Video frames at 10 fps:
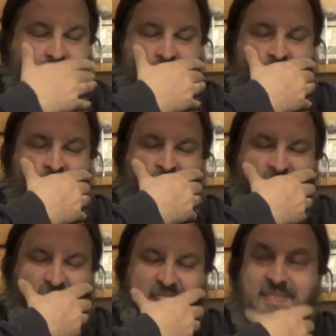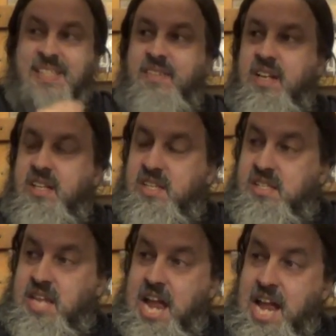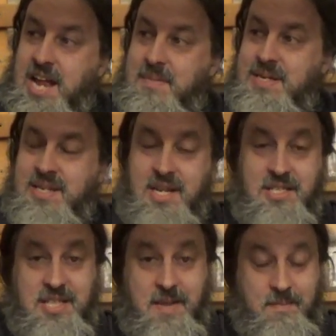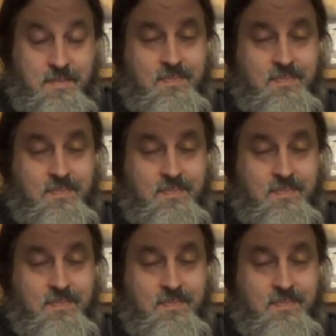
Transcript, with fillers: Oh, let me give you a time and date stamp.